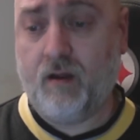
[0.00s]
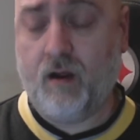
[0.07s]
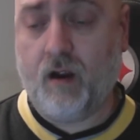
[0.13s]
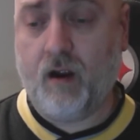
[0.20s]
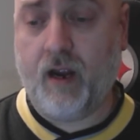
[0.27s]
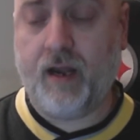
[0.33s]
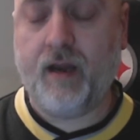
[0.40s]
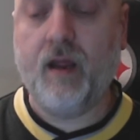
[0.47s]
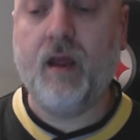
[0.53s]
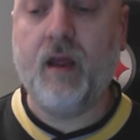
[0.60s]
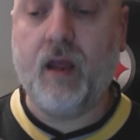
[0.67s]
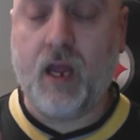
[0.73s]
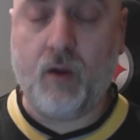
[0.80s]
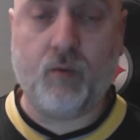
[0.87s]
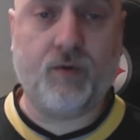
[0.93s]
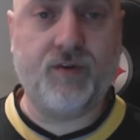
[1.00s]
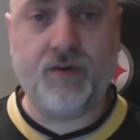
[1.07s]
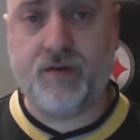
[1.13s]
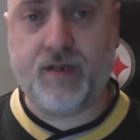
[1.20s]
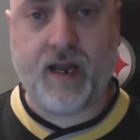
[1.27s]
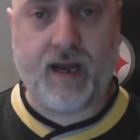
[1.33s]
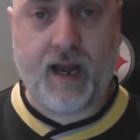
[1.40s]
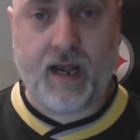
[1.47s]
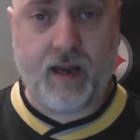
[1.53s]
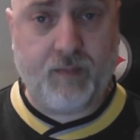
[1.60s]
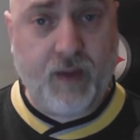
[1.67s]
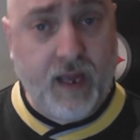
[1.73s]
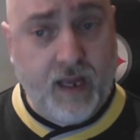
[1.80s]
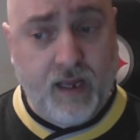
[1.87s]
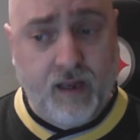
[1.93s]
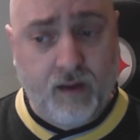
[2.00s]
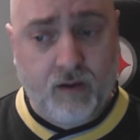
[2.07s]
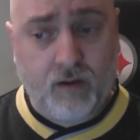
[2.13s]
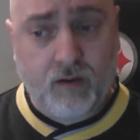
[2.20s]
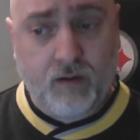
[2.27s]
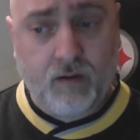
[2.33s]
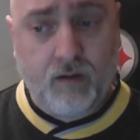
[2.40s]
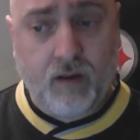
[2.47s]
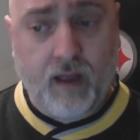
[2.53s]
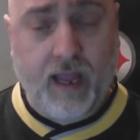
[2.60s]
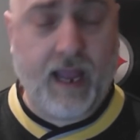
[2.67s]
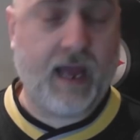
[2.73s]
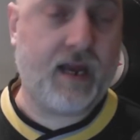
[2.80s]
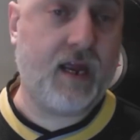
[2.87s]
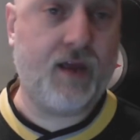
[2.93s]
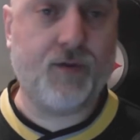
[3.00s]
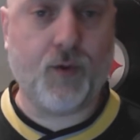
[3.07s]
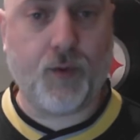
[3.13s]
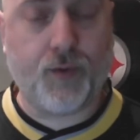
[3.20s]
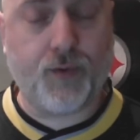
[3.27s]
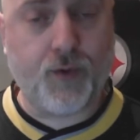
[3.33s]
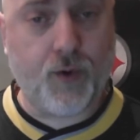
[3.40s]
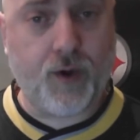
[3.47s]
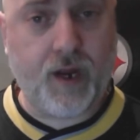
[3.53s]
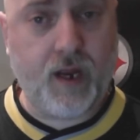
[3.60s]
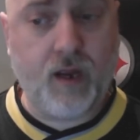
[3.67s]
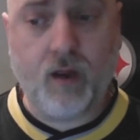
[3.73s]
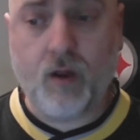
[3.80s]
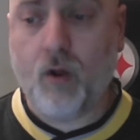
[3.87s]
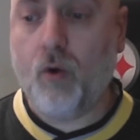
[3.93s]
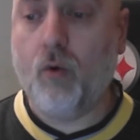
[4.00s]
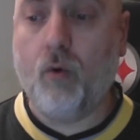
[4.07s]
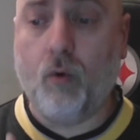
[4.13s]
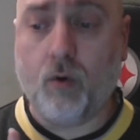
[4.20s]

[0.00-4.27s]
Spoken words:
All right, it will do 1080p at either 30 or